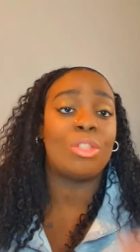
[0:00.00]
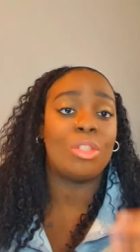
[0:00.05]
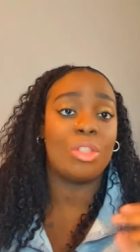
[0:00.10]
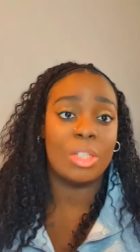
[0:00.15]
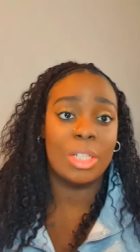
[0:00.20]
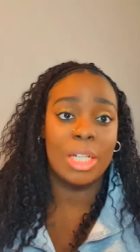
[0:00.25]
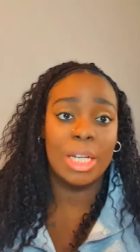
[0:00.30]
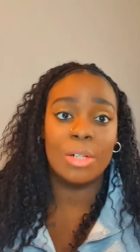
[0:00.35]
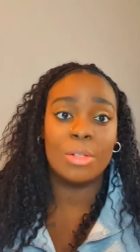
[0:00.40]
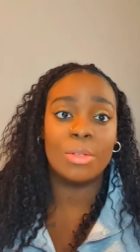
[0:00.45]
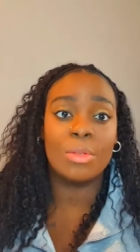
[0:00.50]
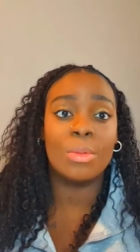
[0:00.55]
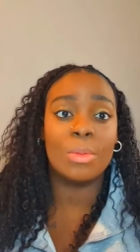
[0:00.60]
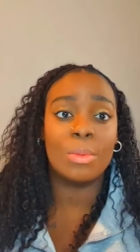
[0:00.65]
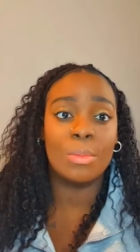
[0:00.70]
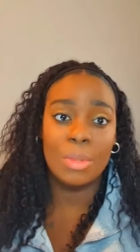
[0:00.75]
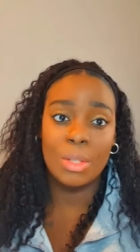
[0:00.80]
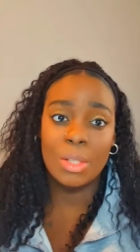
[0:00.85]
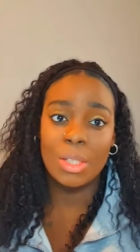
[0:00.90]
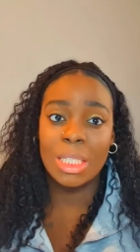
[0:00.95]
genital
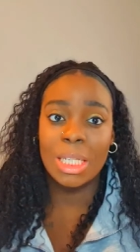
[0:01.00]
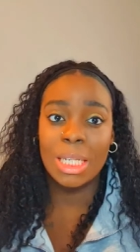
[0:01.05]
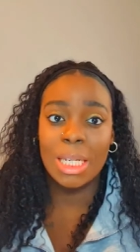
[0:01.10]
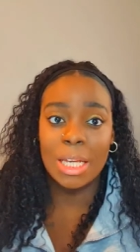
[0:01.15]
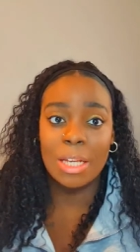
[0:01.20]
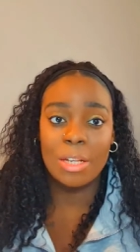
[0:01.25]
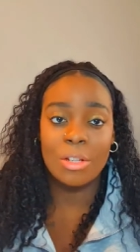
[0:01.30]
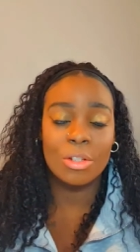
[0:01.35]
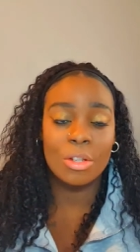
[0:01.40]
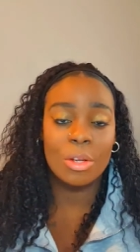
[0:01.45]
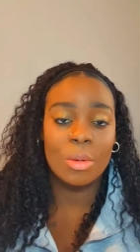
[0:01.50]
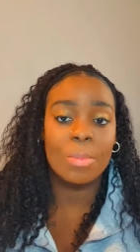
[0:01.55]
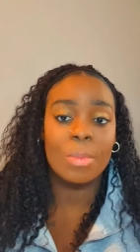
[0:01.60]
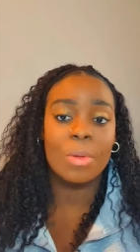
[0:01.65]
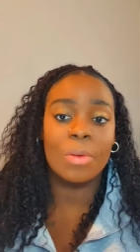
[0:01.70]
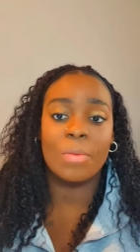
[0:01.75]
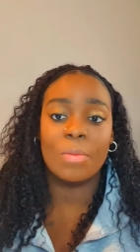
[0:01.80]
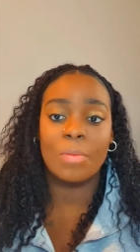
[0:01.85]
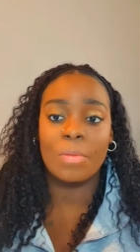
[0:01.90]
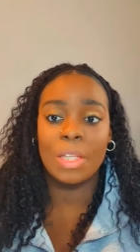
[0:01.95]
mutilation
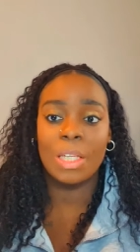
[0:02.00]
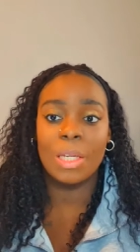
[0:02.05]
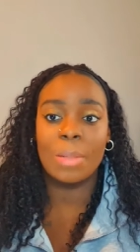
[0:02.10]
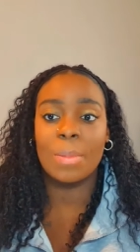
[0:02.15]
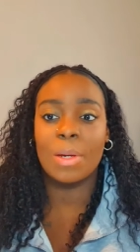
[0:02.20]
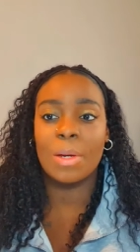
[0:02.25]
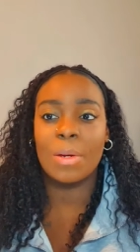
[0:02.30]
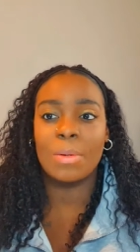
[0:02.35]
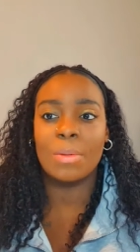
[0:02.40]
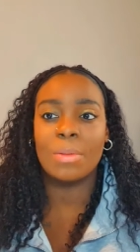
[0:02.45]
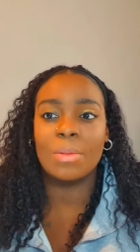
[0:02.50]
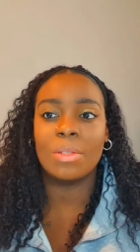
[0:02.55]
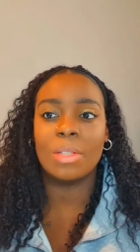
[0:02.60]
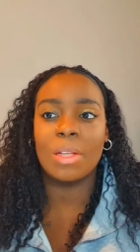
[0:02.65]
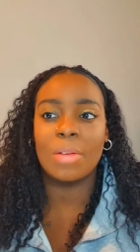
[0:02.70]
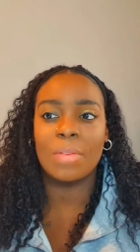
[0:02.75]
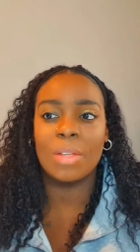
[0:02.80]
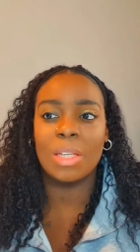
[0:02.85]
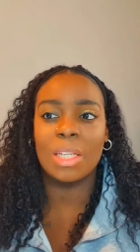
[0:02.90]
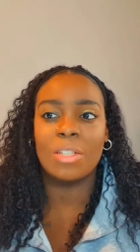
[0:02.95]
with females,
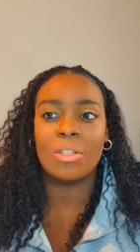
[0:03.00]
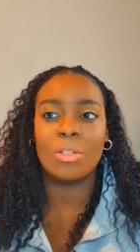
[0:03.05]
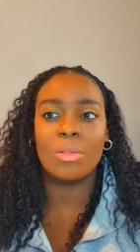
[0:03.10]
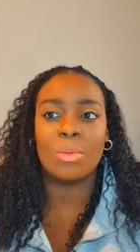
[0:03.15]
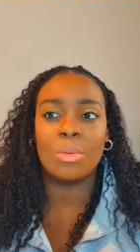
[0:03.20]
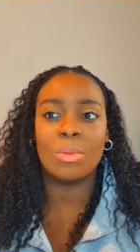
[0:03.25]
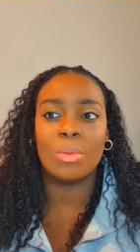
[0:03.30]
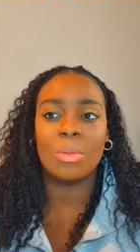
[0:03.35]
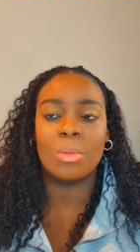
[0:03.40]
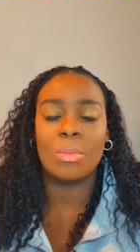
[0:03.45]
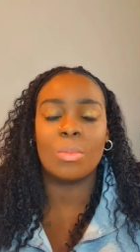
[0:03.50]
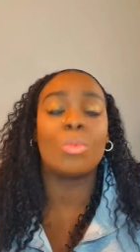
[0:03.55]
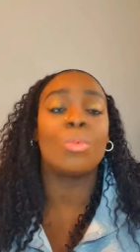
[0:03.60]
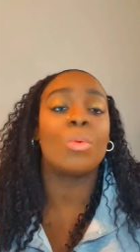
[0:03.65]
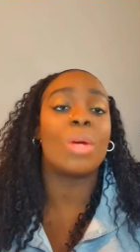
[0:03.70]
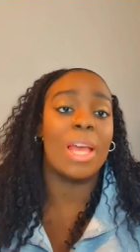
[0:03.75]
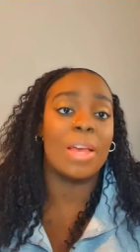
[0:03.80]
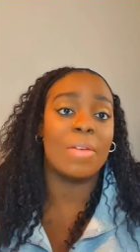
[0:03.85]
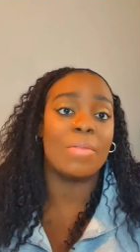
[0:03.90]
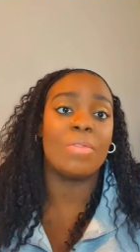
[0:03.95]
I think it's called,
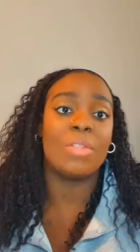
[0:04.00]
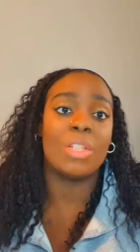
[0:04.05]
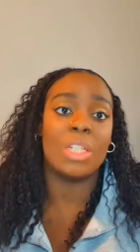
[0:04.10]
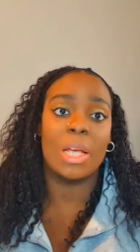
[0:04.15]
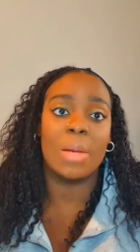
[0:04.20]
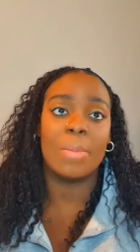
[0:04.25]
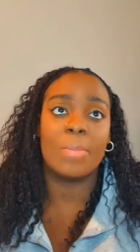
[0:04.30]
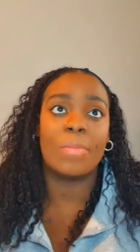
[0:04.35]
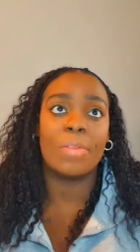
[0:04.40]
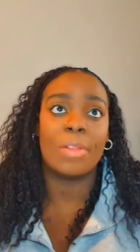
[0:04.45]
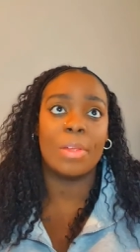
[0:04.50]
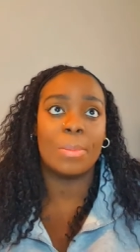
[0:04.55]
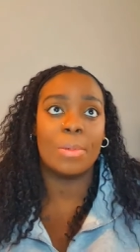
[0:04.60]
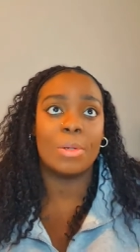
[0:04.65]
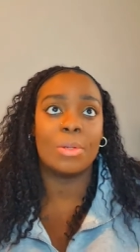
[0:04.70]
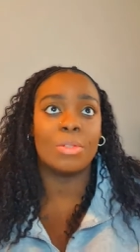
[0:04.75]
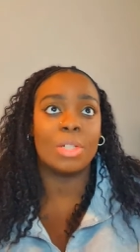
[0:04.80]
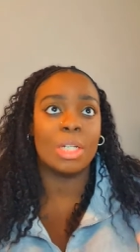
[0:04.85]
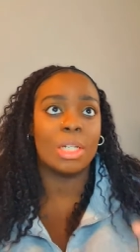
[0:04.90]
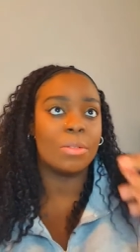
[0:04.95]
well, FGM,
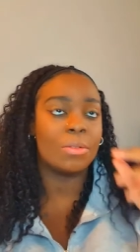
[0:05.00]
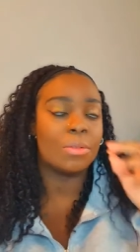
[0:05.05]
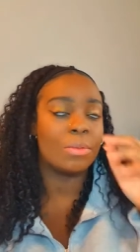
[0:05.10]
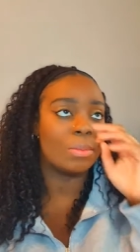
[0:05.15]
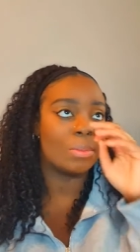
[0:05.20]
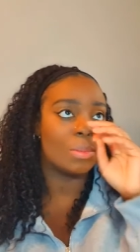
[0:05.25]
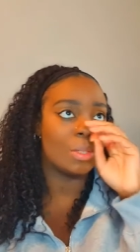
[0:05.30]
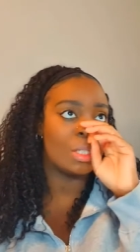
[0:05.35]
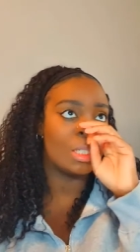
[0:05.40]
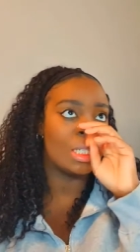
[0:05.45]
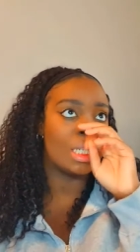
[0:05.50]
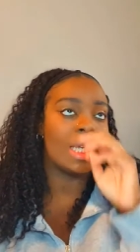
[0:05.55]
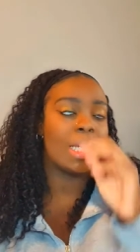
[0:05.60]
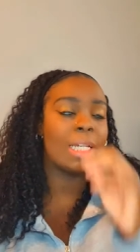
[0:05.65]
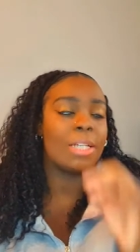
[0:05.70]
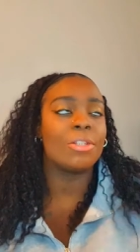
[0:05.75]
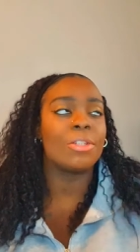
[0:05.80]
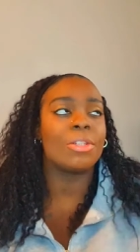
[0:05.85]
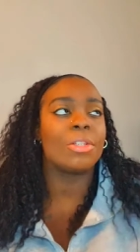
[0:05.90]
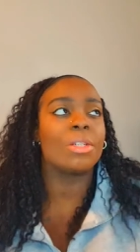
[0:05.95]
female genital
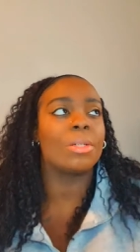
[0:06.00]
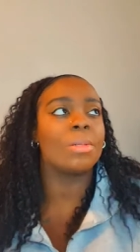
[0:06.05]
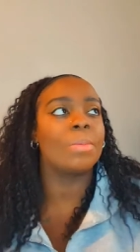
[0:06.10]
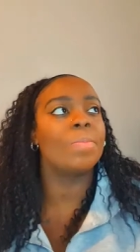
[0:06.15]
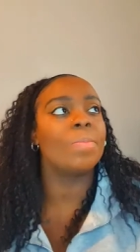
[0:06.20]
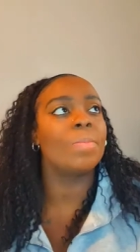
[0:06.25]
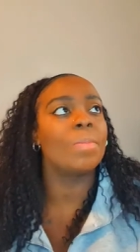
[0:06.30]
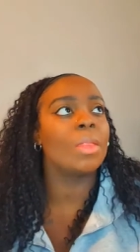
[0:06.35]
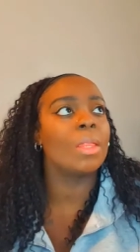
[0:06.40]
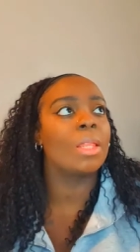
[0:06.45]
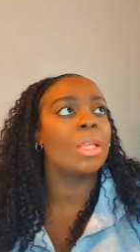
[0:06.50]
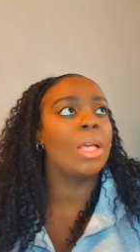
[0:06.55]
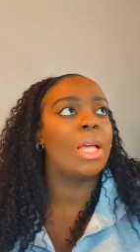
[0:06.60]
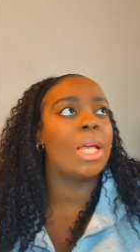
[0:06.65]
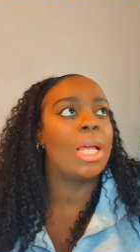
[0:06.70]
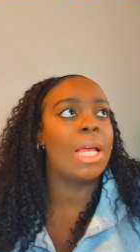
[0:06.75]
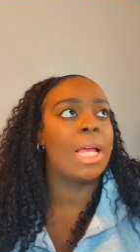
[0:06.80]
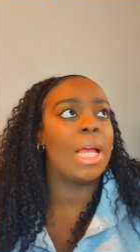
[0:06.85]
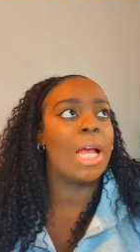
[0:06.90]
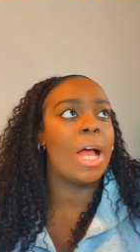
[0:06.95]
mutilation.
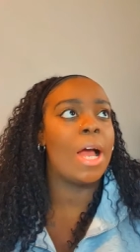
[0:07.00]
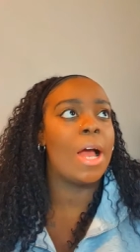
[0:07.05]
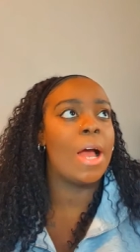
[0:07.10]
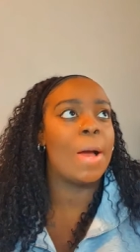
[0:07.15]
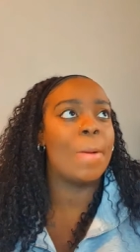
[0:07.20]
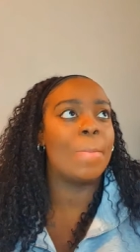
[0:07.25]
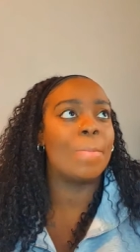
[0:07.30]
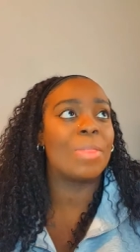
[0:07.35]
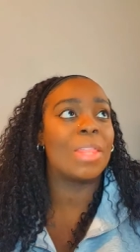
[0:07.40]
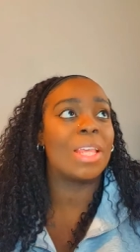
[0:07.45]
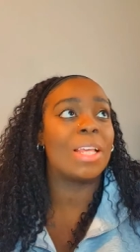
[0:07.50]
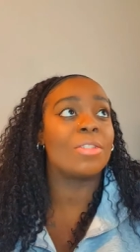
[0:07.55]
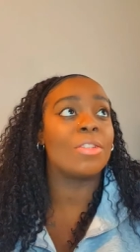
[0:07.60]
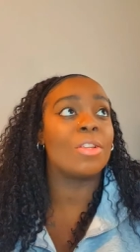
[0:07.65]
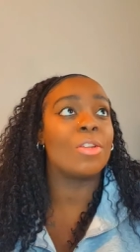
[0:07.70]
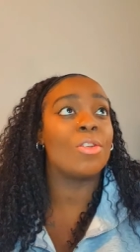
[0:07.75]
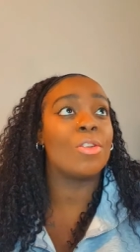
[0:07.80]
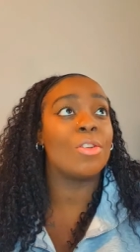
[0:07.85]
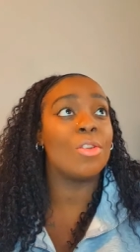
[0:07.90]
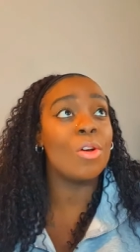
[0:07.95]
There's
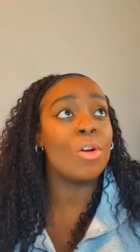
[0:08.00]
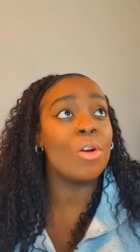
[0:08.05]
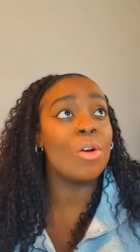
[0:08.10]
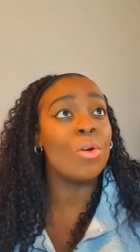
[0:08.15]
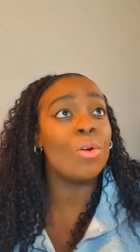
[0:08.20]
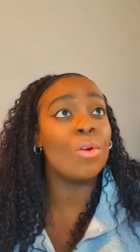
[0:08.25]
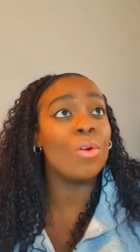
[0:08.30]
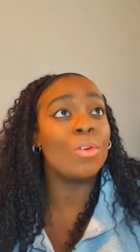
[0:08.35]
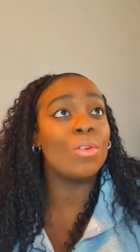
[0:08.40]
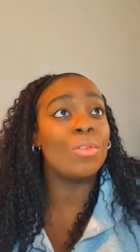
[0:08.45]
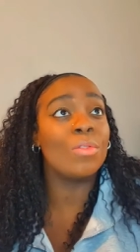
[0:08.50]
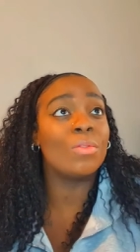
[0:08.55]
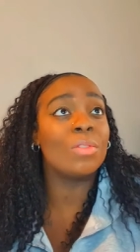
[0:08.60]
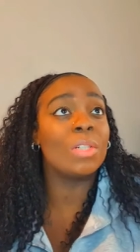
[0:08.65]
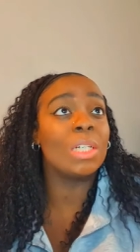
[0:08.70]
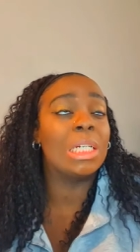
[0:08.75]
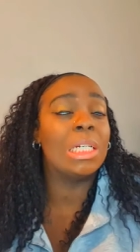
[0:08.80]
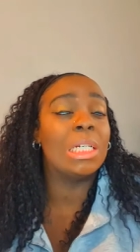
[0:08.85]
a lot of